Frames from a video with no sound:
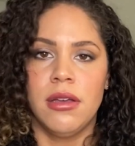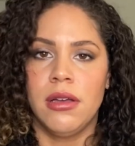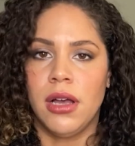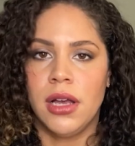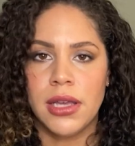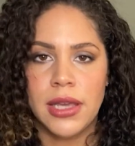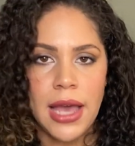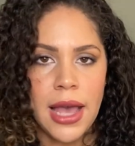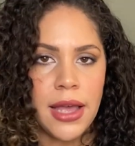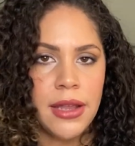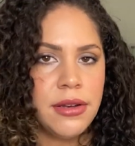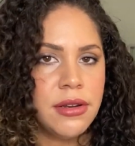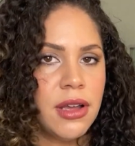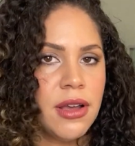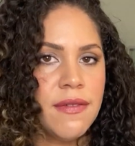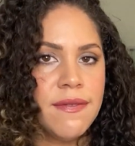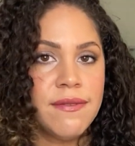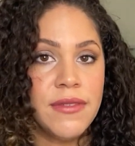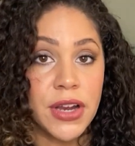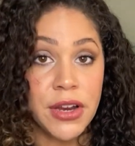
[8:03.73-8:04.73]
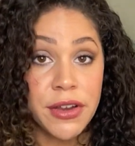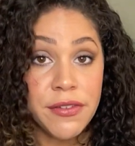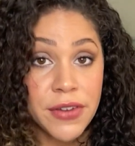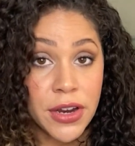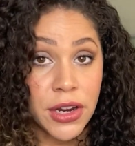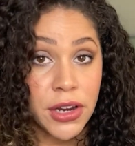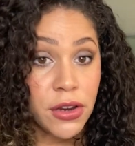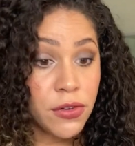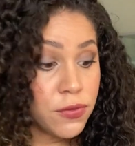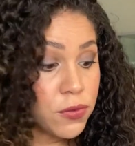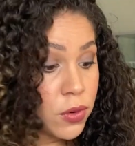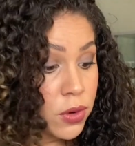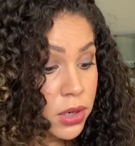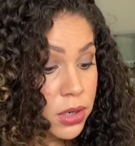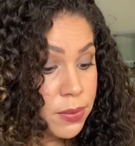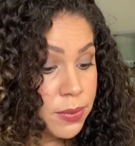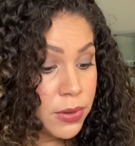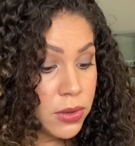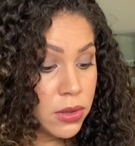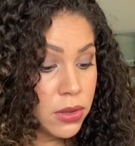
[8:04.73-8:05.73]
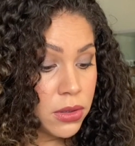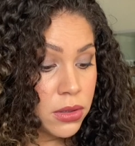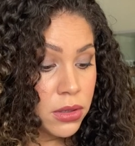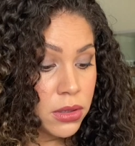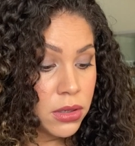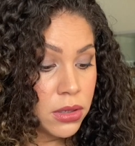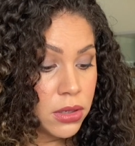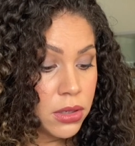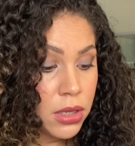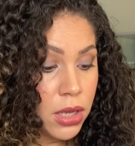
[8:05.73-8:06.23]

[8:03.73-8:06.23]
Again, very affordable.